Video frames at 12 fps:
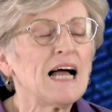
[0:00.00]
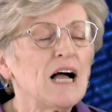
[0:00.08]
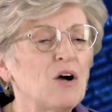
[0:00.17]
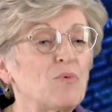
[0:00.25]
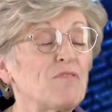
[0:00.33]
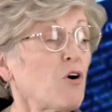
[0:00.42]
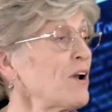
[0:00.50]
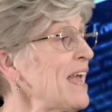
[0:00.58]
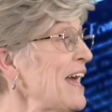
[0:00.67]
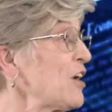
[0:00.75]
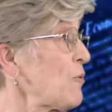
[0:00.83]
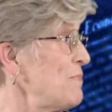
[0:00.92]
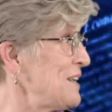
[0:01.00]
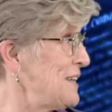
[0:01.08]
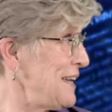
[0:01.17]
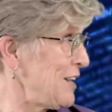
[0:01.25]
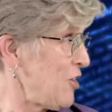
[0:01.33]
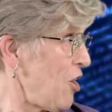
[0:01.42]
Uh, we've already had our big
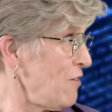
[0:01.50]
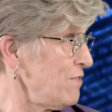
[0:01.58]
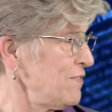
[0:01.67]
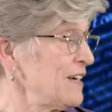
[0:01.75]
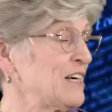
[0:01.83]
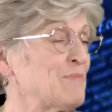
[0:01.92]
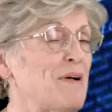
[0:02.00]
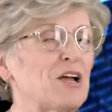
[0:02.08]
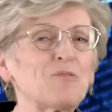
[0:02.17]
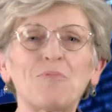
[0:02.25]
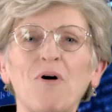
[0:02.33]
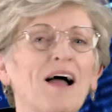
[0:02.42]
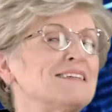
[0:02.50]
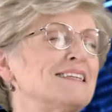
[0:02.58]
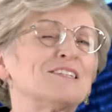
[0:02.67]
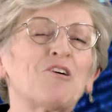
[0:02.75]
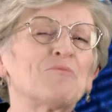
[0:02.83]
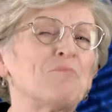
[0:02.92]
kickoff. Uh, Mayor Price
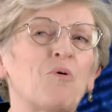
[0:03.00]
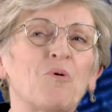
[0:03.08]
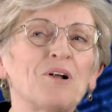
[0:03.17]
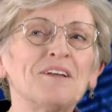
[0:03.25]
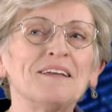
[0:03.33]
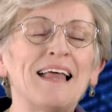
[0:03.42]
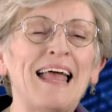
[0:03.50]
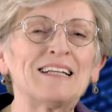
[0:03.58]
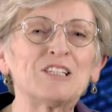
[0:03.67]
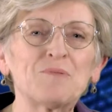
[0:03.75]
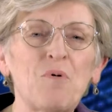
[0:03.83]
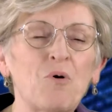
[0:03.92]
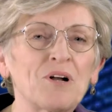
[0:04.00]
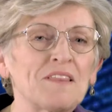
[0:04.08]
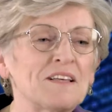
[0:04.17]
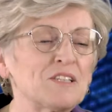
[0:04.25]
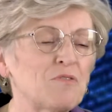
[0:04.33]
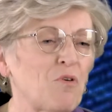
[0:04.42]
is on board and, and
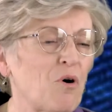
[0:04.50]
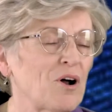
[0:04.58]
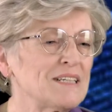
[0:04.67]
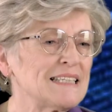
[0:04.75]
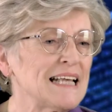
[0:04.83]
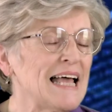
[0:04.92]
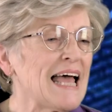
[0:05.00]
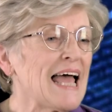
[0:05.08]
supporting this for us.